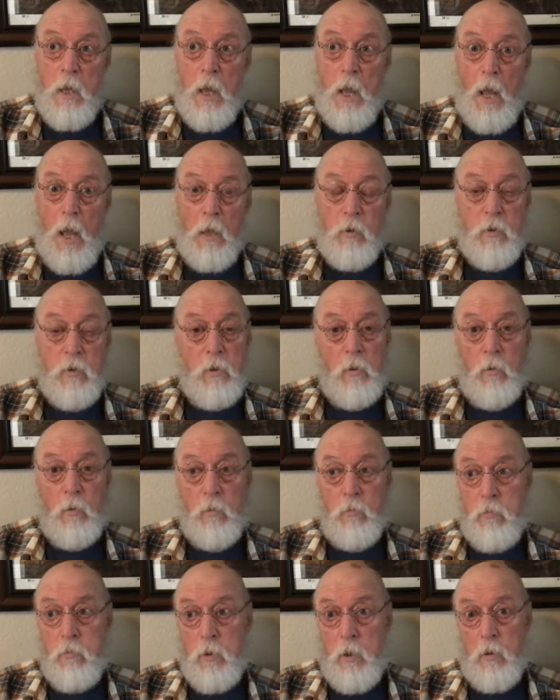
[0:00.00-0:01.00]
And
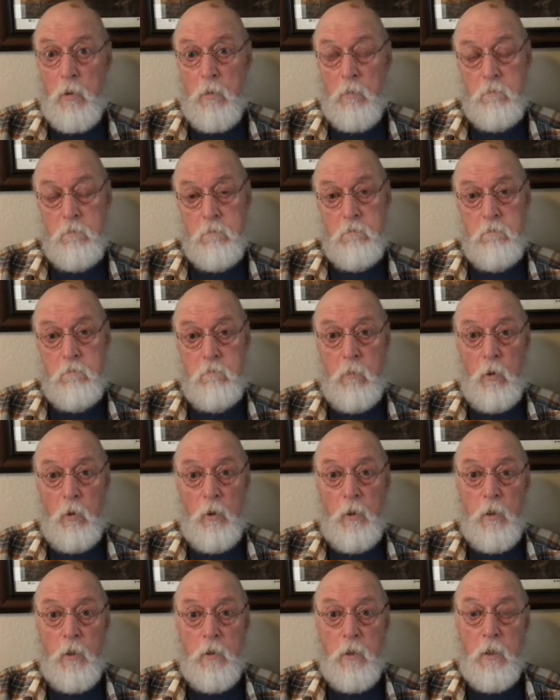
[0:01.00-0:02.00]
so they're
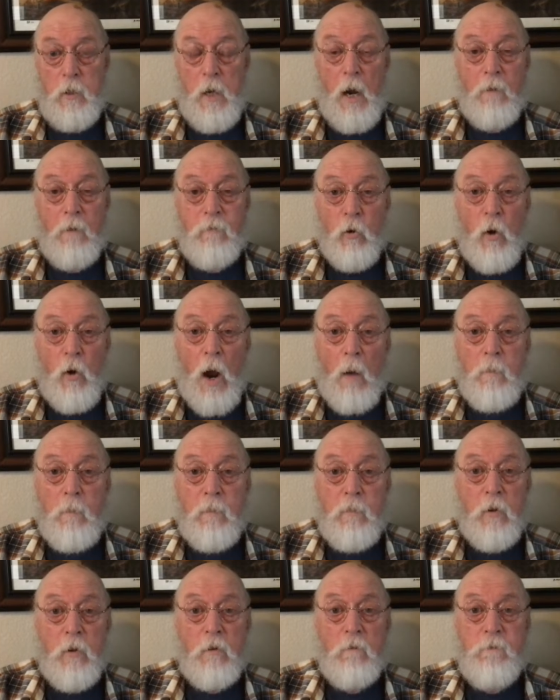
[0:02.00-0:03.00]
looking to cover
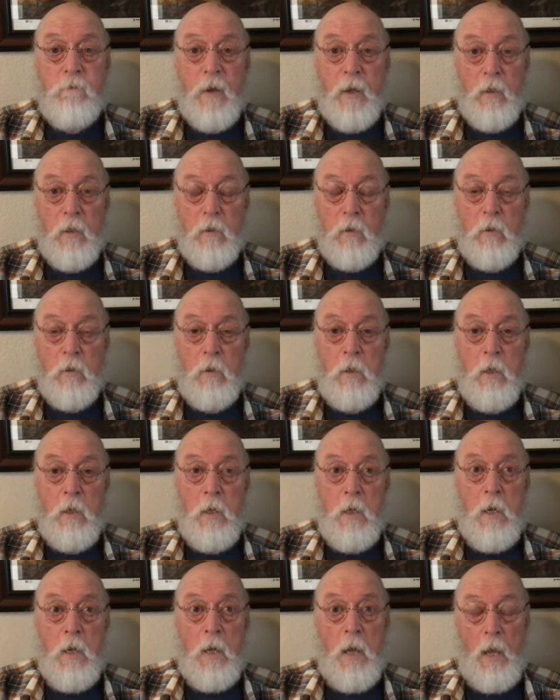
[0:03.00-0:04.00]
up their failure
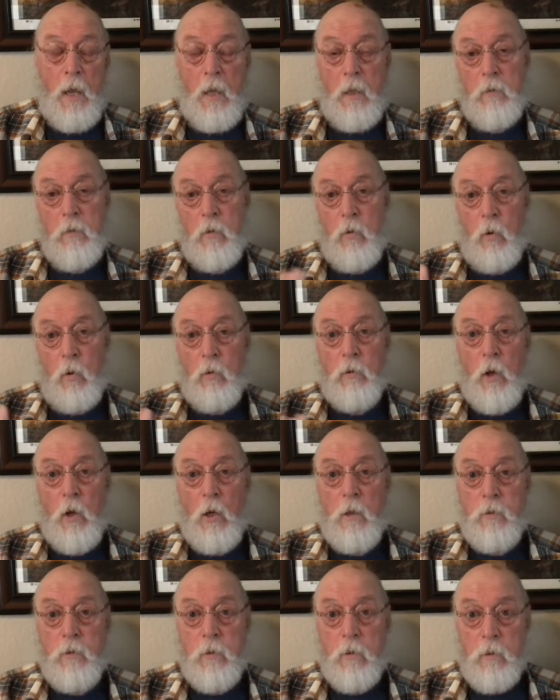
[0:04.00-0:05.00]
and to hold
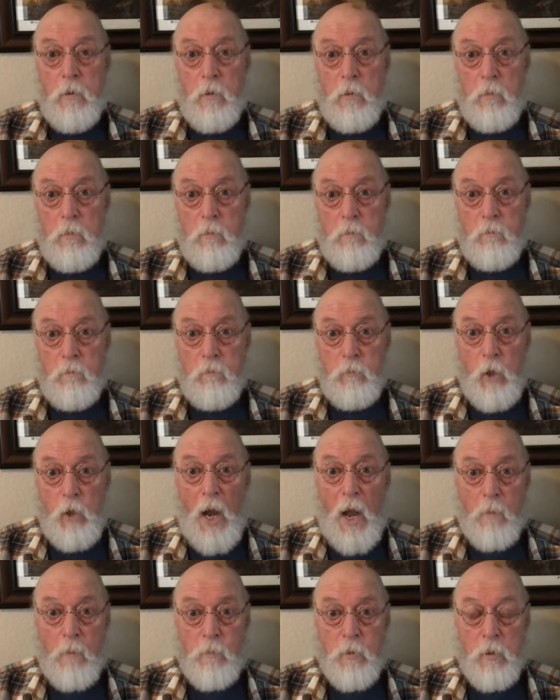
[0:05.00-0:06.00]
on to their
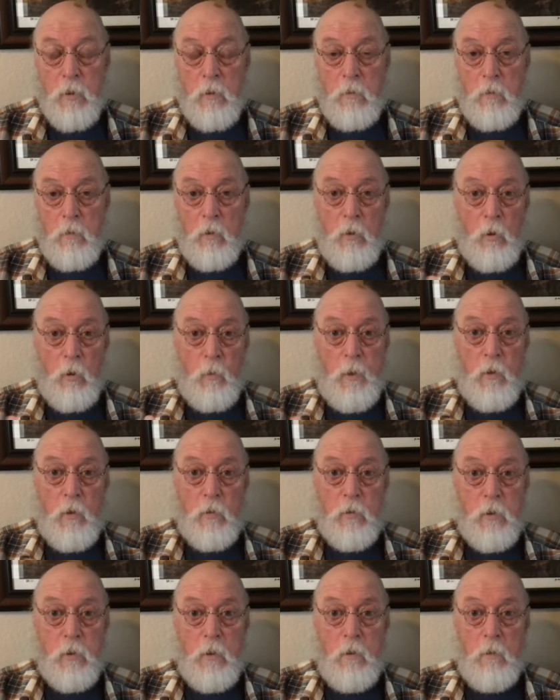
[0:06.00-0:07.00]
jobs, their
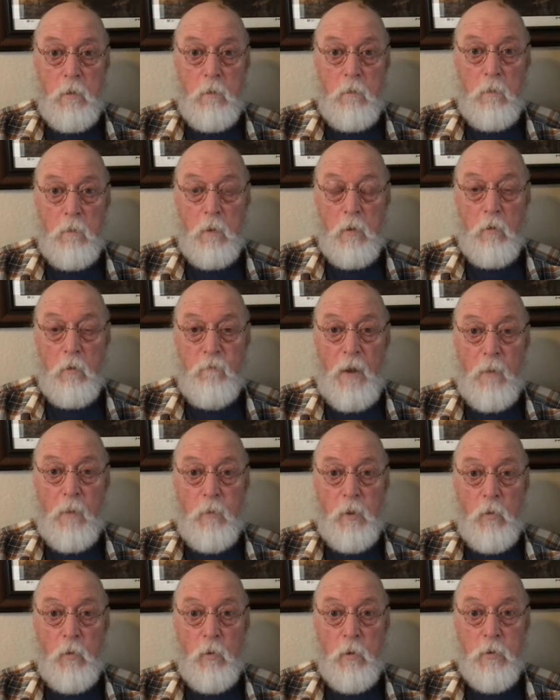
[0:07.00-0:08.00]
careers in the
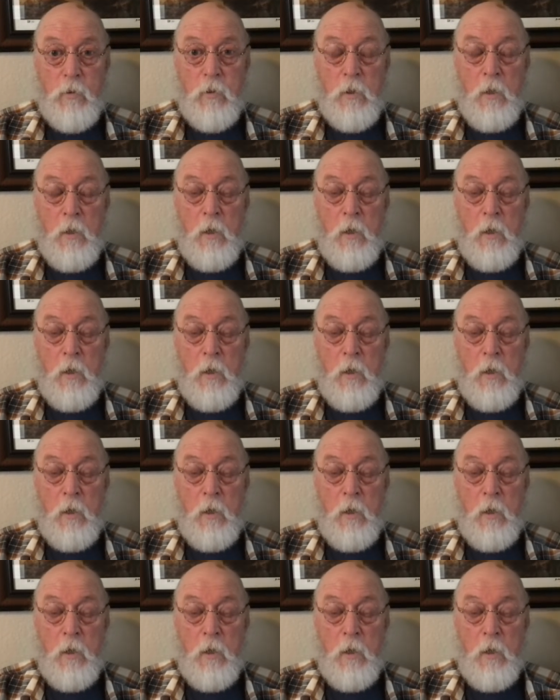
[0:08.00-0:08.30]
family courts